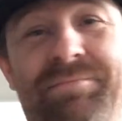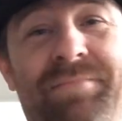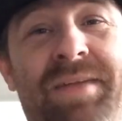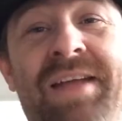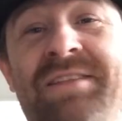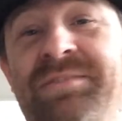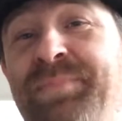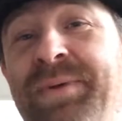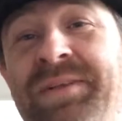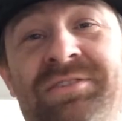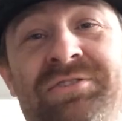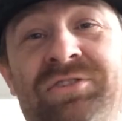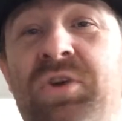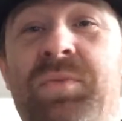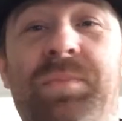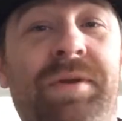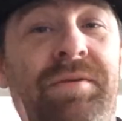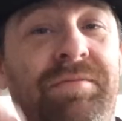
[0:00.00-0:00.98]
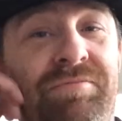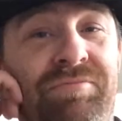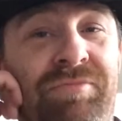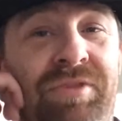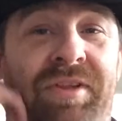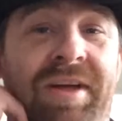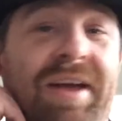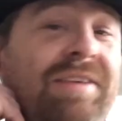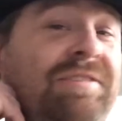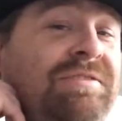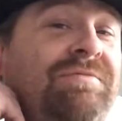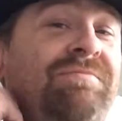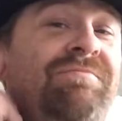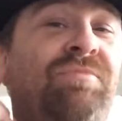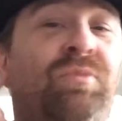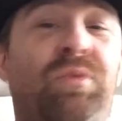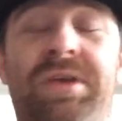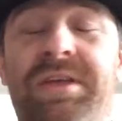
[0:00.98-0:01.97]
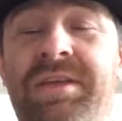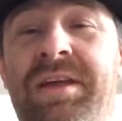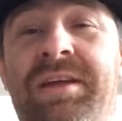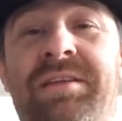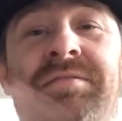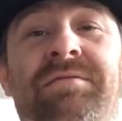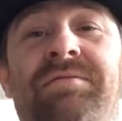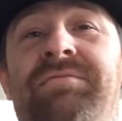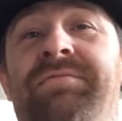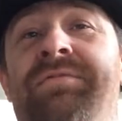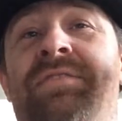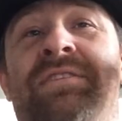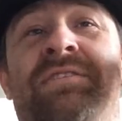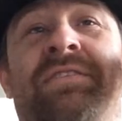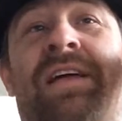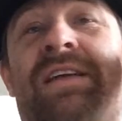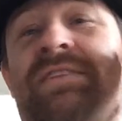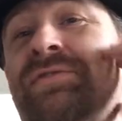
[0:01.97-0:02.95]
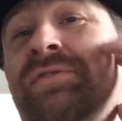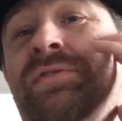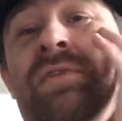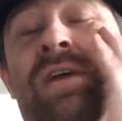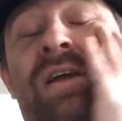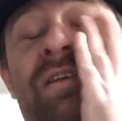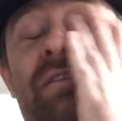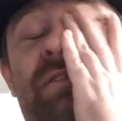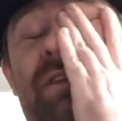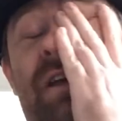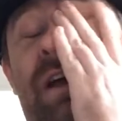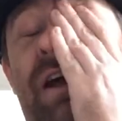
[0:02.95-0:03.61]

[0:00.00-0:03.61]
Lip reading: It's been stupid the last weekend, this last few days.